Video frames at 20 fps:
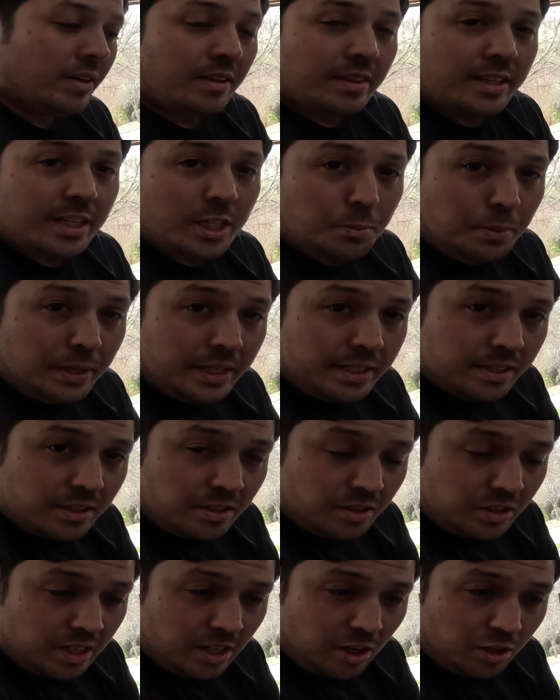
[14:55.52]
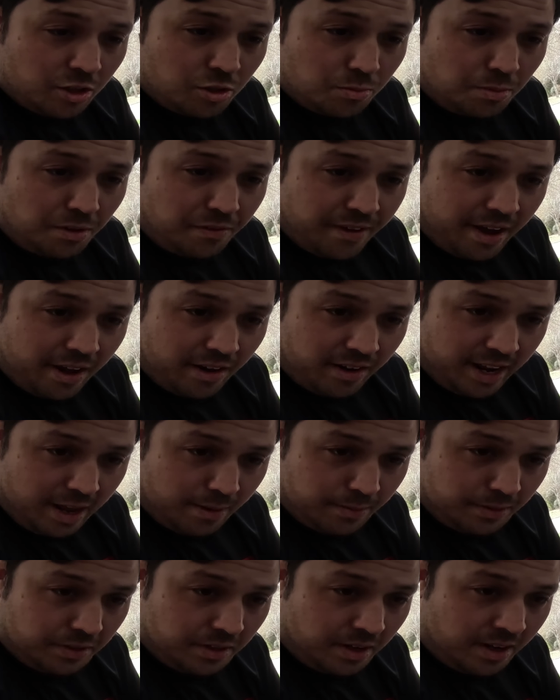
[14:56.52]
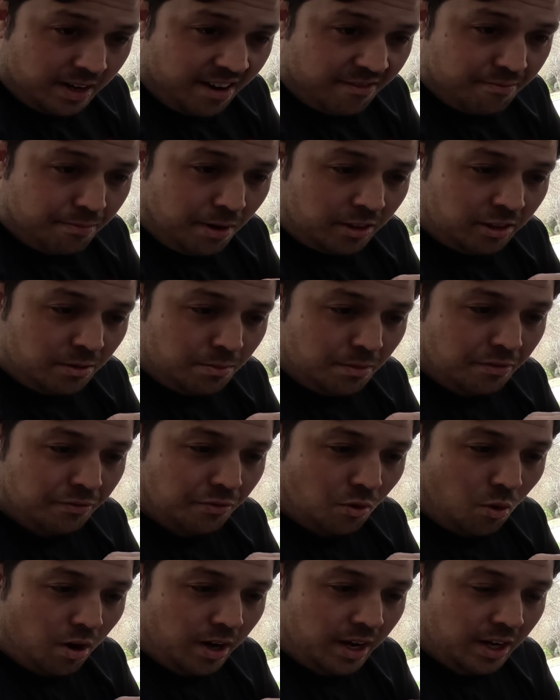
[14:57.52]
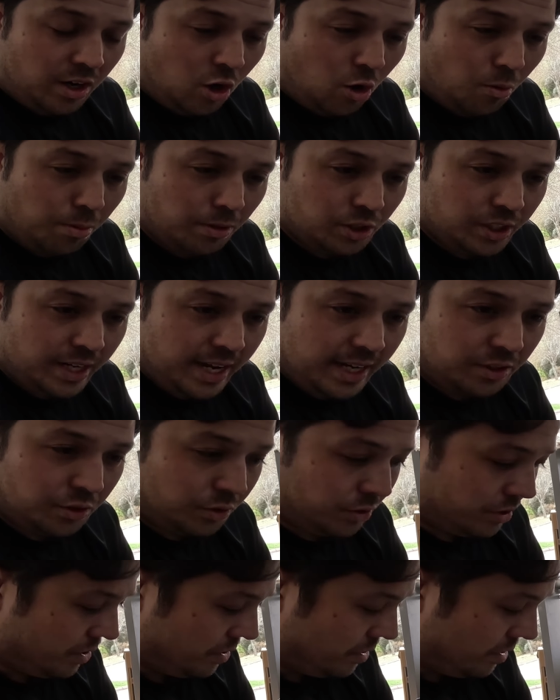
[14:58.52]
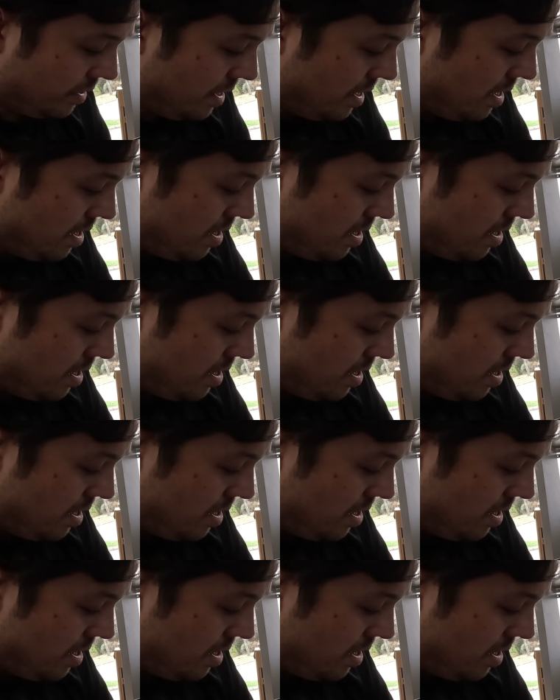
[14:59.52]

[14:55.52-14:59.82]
These pieces can also be found on Amazon. I've bought them before. I got a whole bunch of extras.